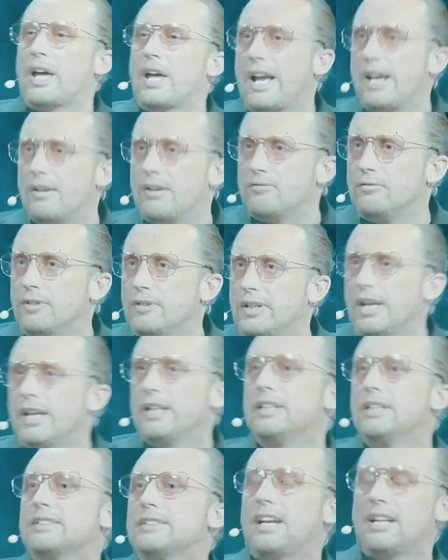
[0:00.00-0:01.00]
every day
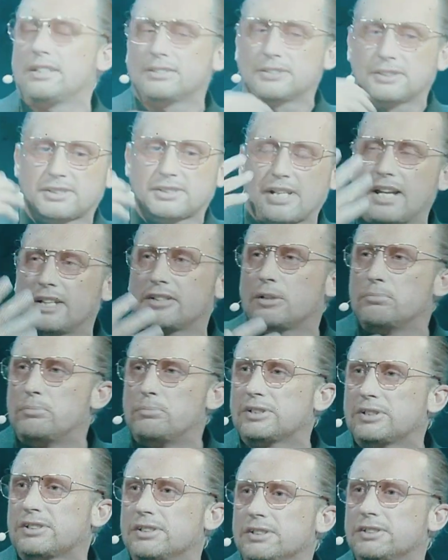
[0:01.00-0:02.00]
that understand the
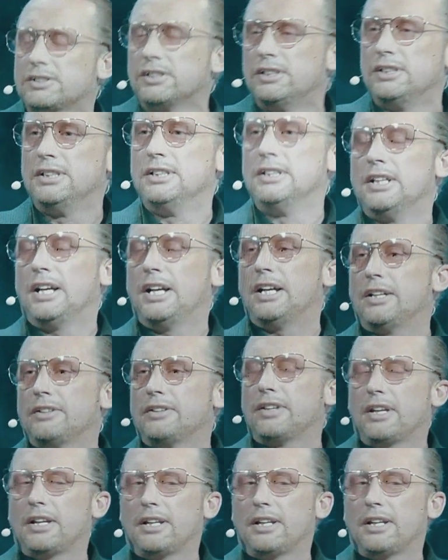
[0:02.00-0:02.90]
business, and